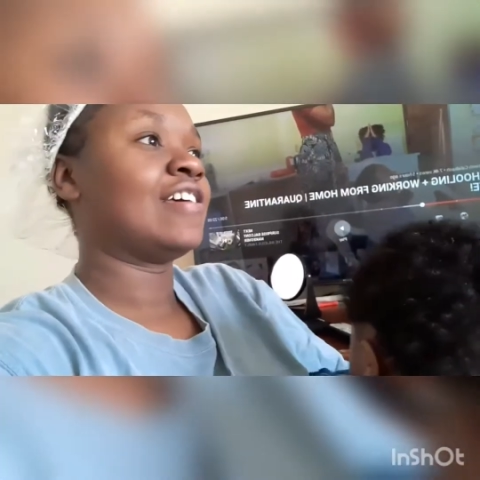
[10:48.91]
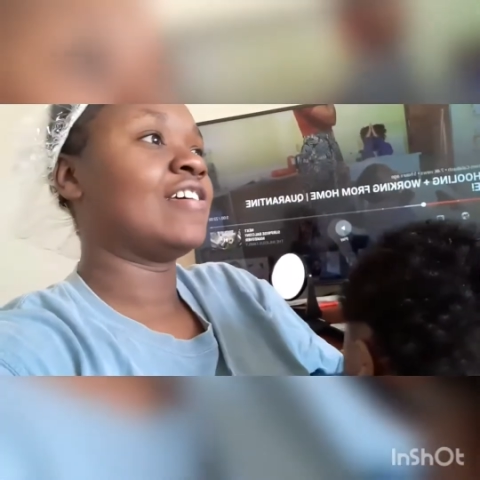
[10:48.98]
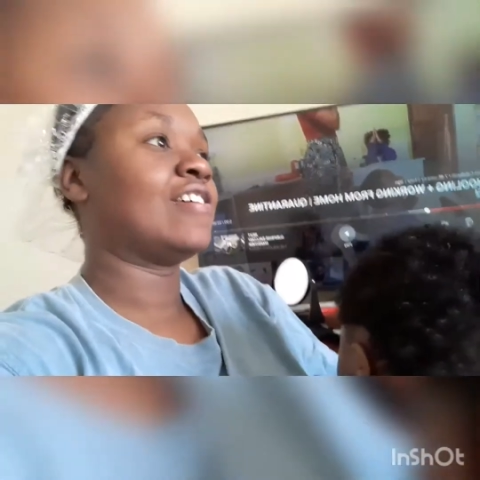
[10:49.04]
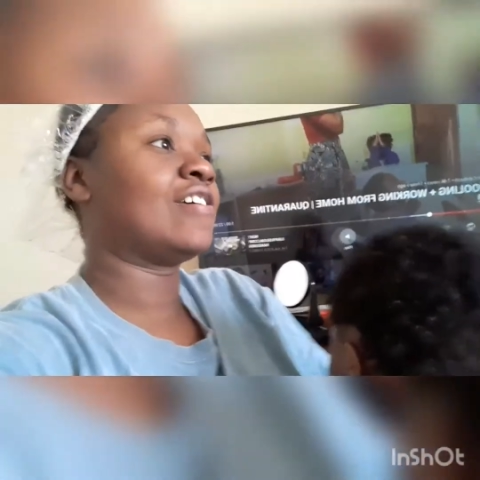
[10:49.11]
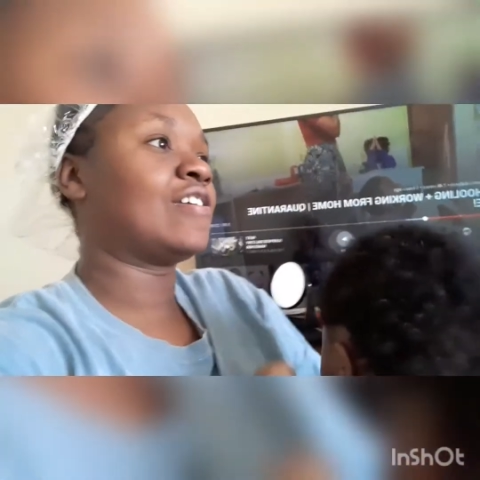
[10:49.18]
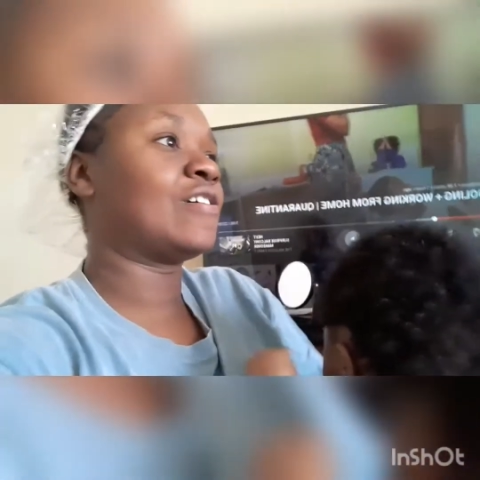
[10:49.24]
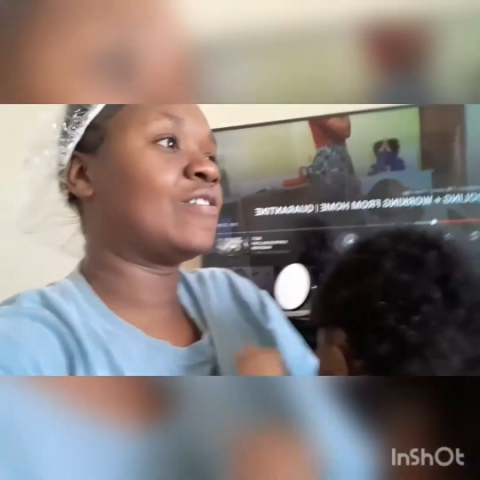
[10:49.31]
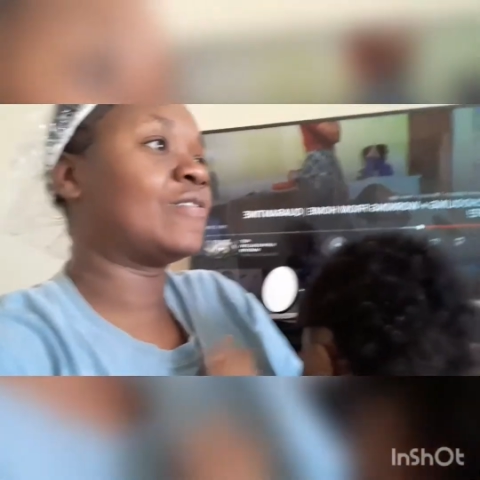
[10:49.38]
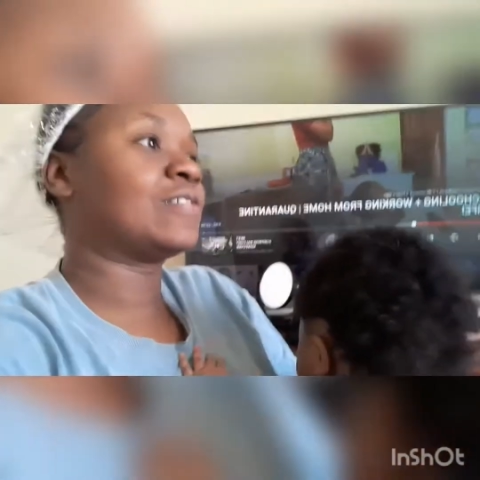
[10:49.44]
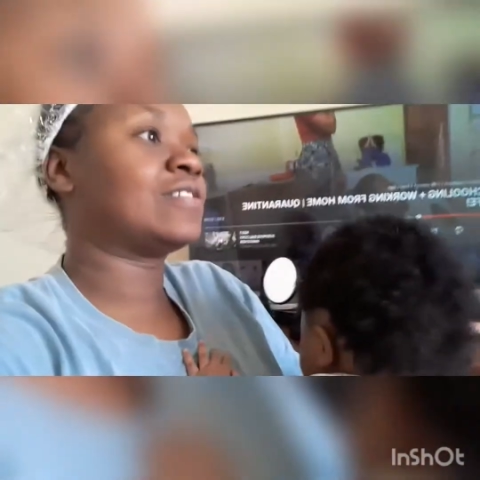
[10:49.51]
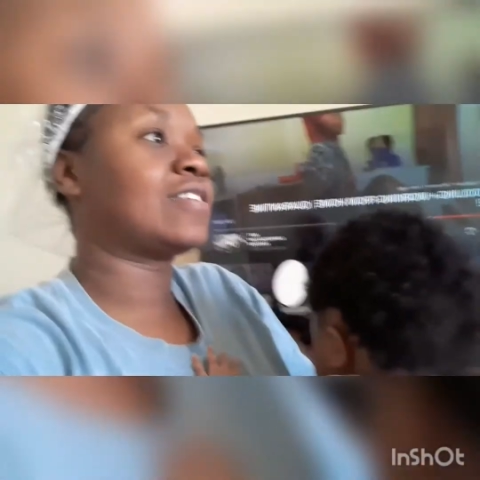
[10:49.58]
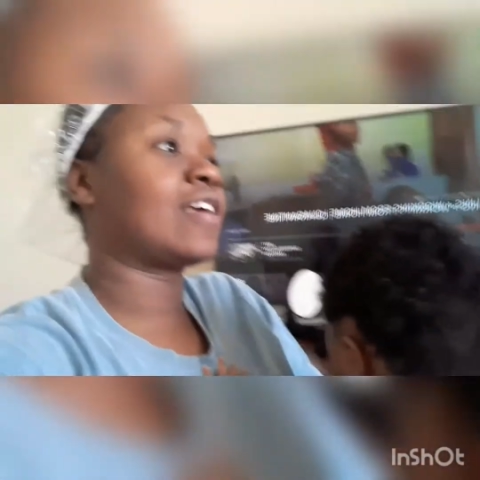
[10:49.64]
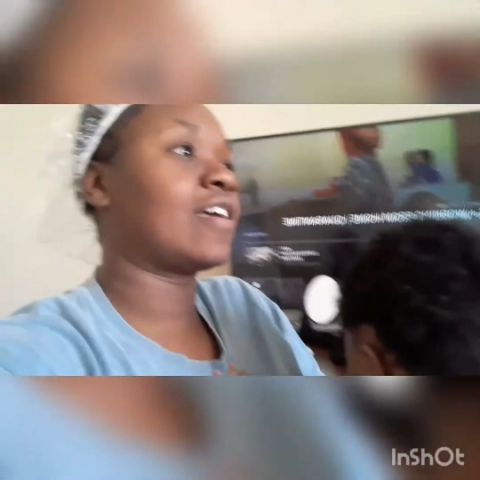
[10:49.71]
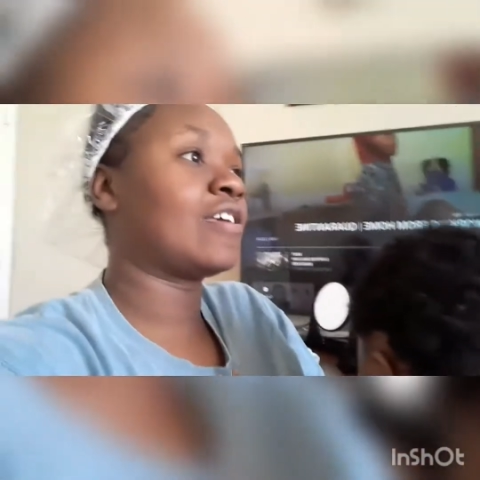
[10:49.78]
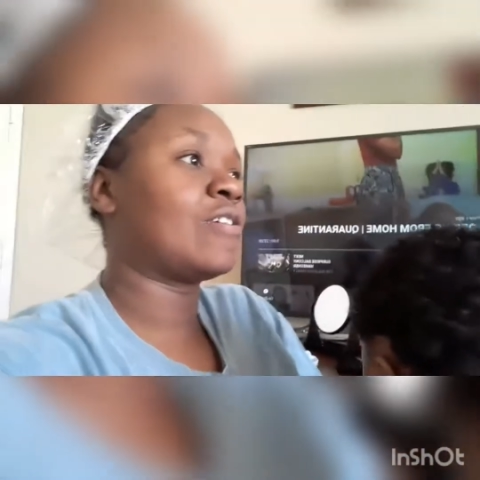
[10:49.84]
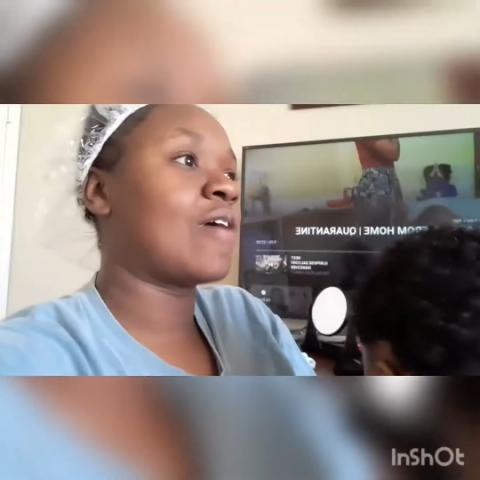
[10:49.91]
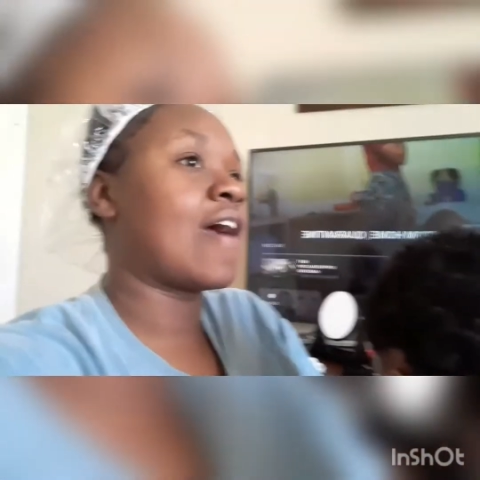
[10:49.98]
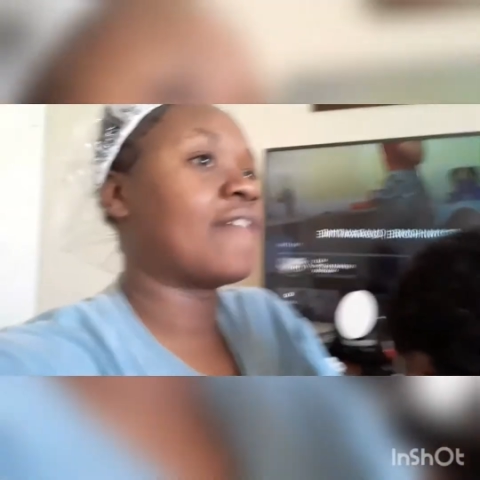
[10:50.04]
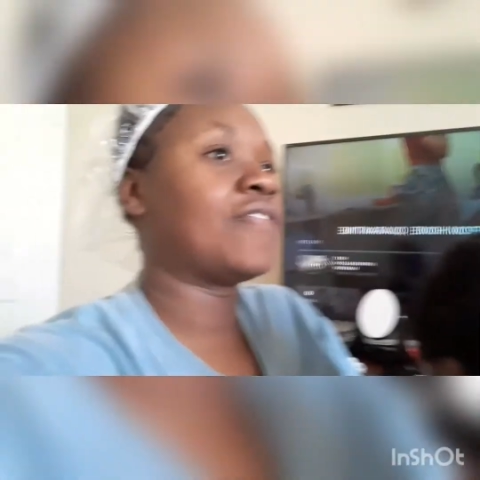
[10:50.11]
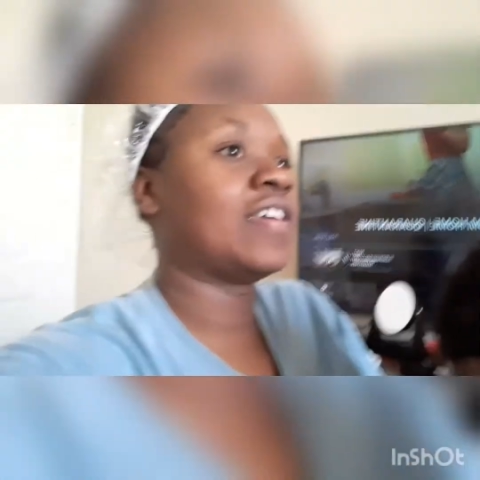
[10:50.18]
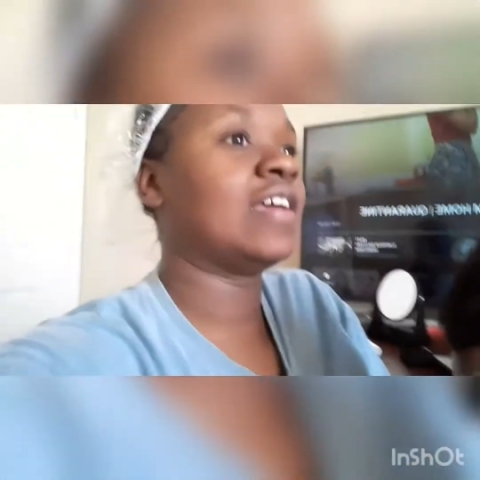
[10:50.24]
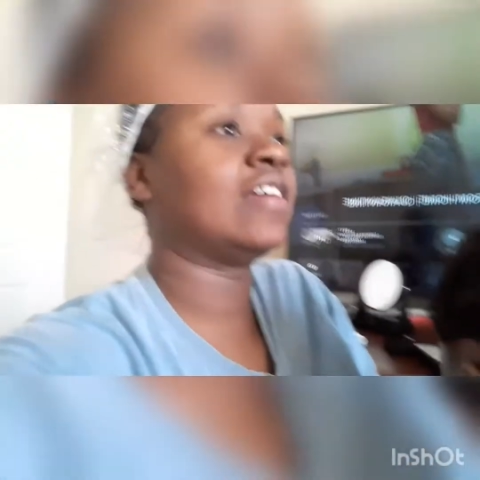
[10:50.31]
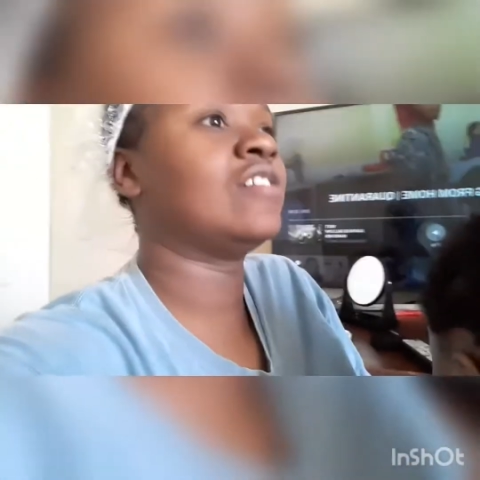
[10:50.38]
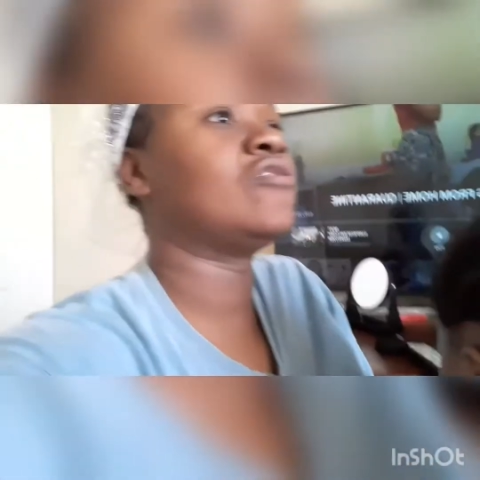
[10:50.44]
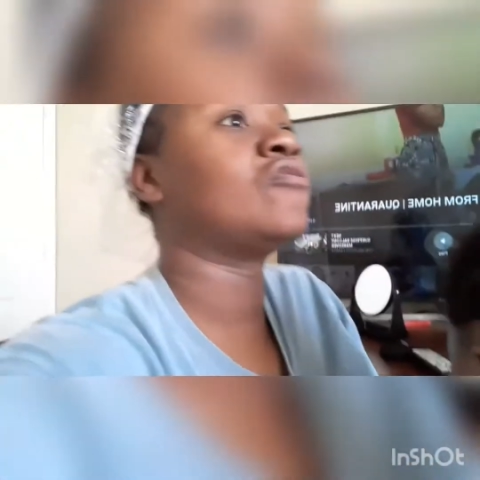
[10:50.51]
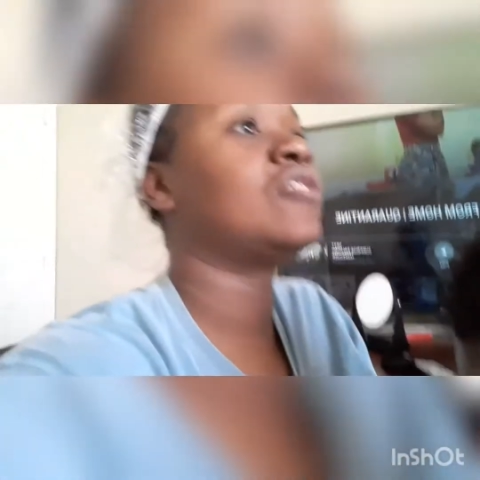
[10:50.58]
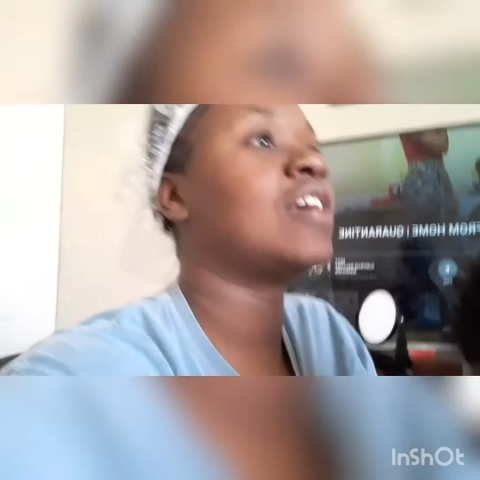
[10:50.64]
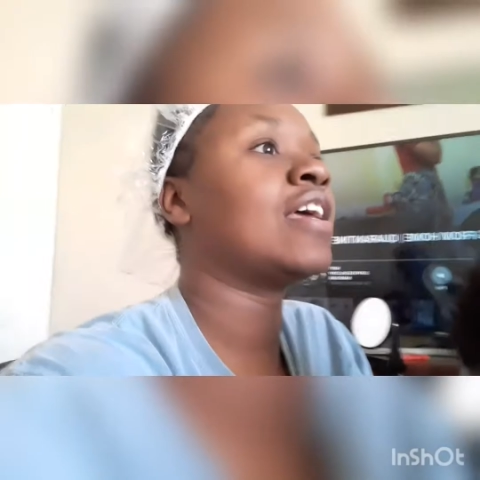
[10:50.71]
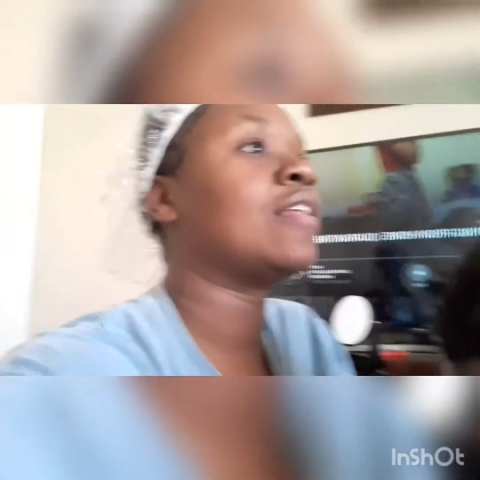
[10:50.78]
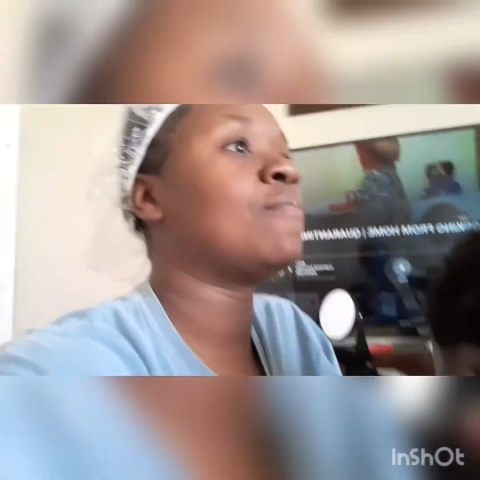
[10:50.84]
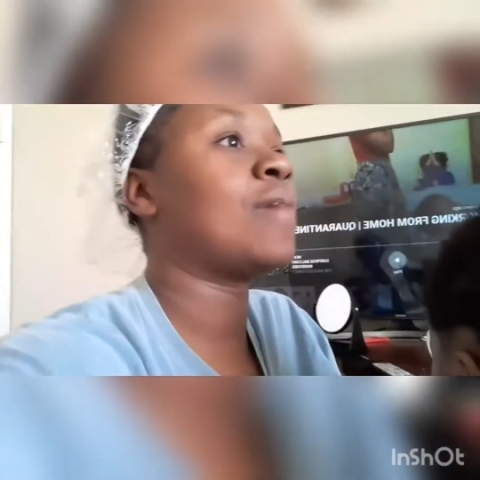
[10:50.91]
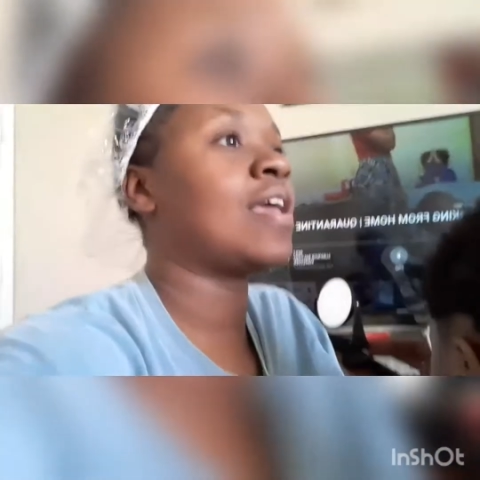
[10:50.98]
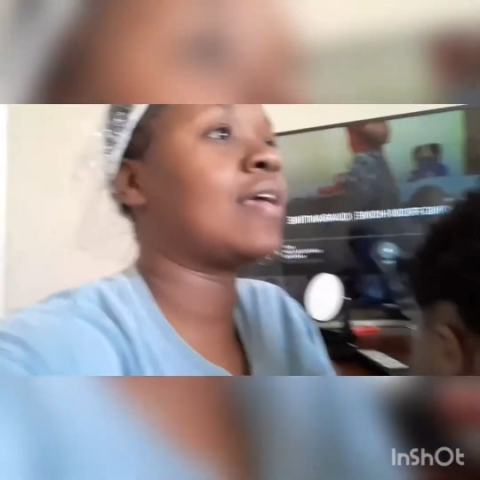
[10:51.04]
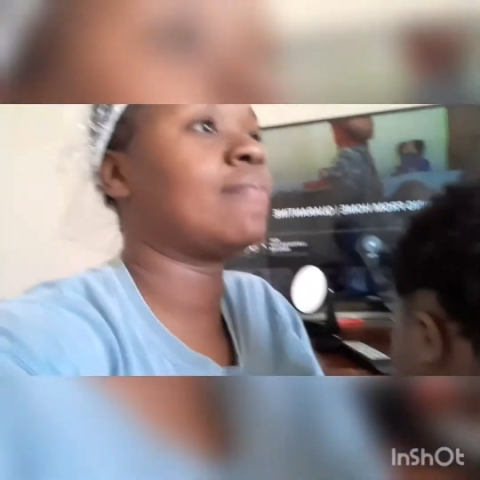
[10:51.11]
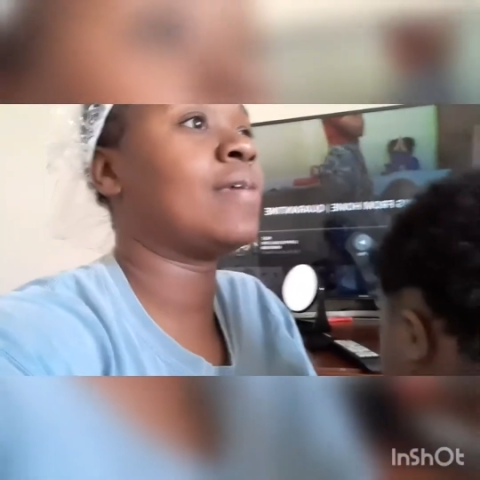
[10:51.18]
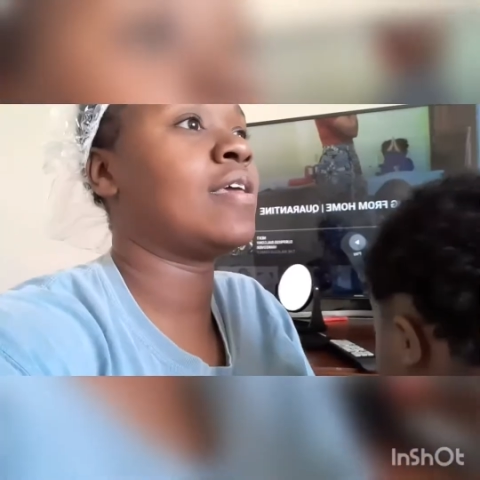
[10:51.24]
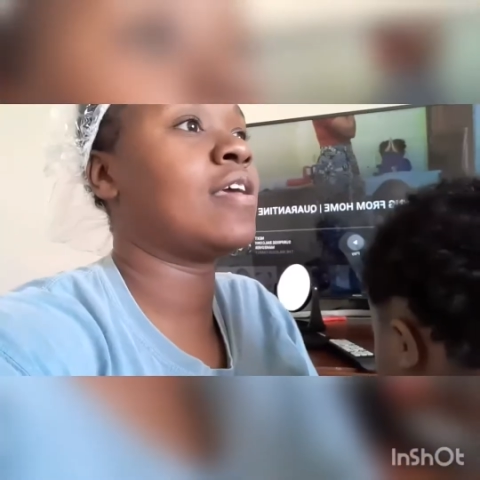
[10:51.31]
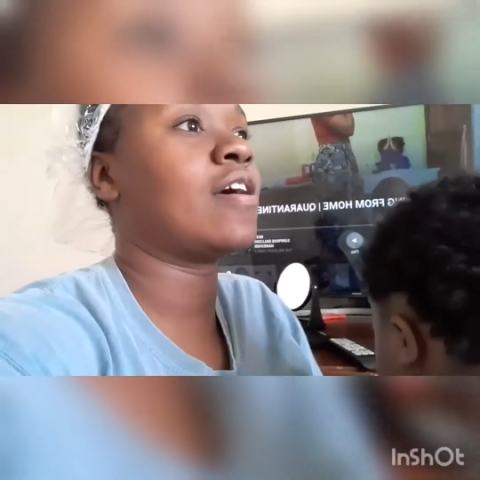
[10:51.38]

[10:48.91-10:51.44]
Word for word: you know, it's like you have to entertain the baby